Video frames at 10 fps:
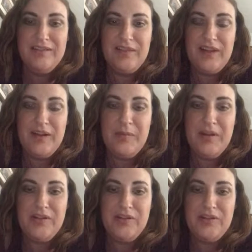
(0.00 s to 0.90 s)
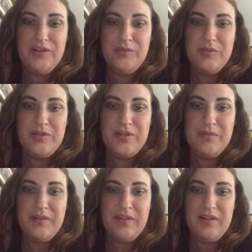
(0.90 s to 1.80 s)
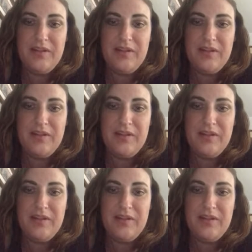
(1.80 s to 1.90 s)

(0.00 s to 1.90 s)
look it up on YouTube or something,